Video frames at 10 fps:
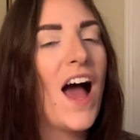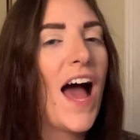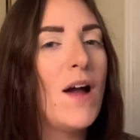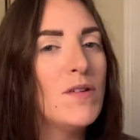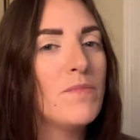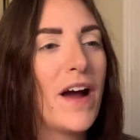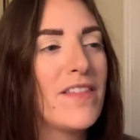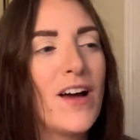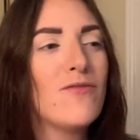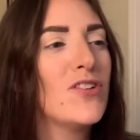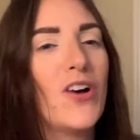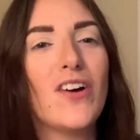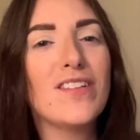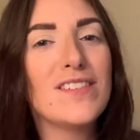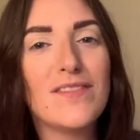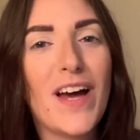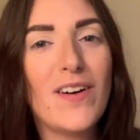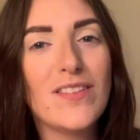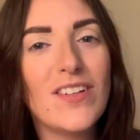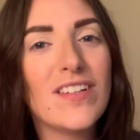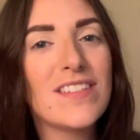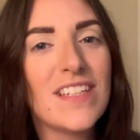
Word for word: I would buy that regardless of how it looks